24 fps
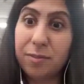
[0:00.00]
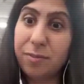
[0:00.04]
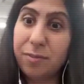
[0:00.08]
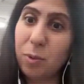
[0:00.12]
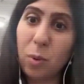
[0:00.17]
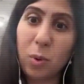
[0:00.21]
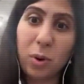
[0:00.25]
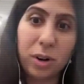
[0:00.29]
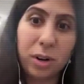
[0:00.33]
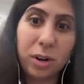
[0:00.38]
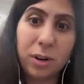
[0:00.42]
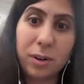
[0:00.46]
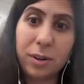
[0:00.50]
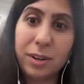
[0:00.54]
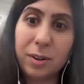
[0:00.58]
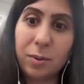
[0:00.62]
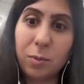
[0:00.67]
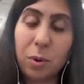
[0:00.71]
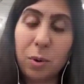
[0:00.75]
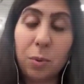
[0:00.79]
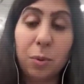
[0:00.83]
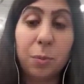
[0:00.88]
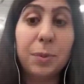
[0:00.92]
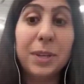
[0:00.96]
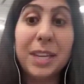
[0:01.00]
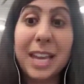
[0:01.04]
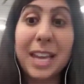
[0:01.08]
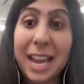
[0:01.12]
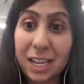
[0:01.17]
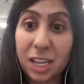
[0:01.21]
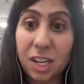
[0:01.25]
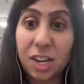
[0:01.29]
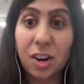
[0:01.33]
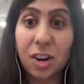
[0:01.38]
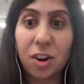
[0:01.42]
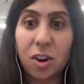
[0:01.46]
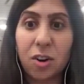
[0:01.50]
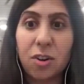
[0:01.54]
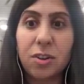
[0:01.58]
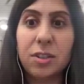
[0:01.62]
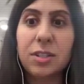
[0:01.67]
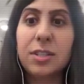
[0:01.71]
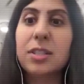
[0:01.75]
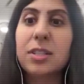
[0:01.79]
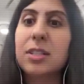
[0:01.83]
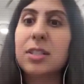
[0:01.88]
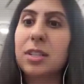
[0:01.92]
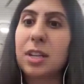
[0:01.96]
for what will be 8
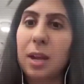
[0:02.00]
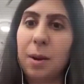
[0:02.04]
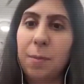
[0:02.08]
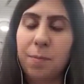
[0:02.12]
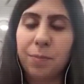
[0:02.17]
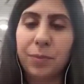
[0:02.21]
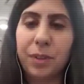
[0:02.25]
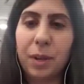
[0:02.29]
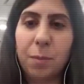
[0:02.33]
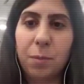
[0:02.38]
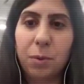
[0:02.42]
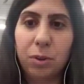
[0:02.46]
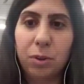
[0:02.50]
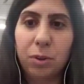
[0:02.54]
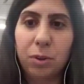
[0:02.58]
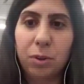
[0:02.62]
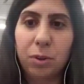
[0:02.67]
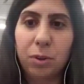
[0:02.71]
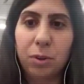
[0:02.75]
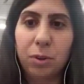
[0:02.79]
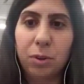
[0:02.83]
years, I'm really